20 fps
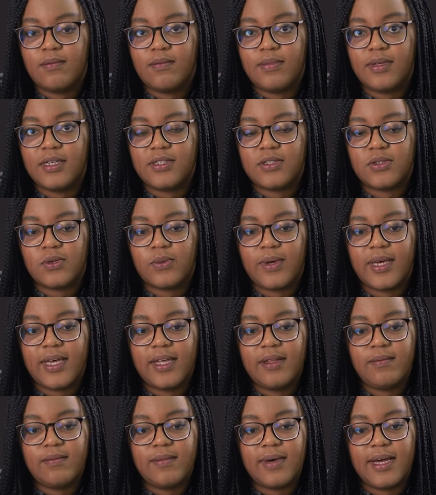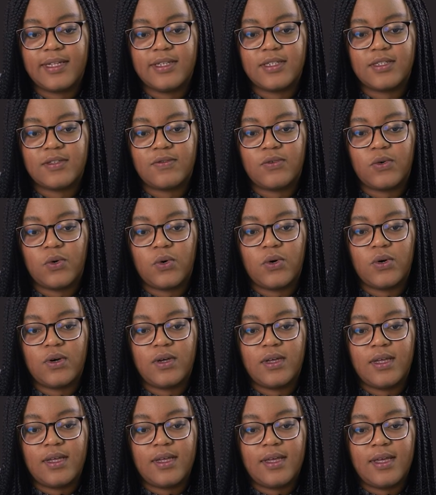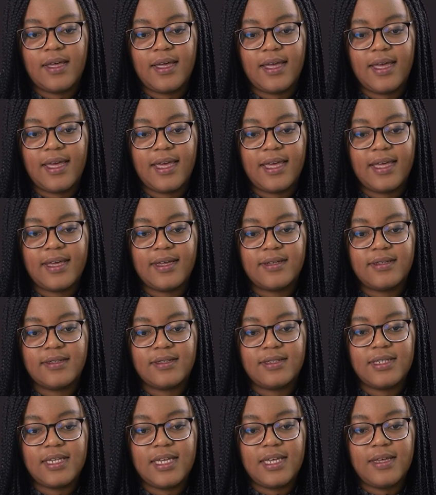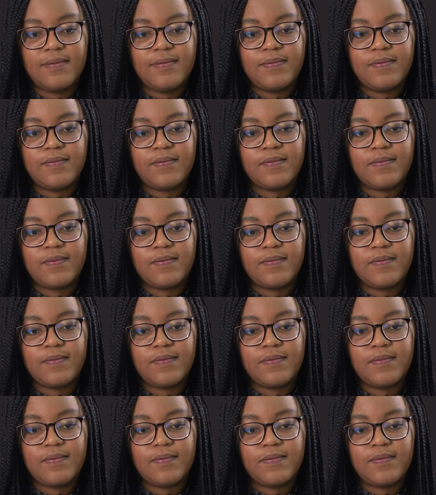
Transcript: b squared minus 4ac,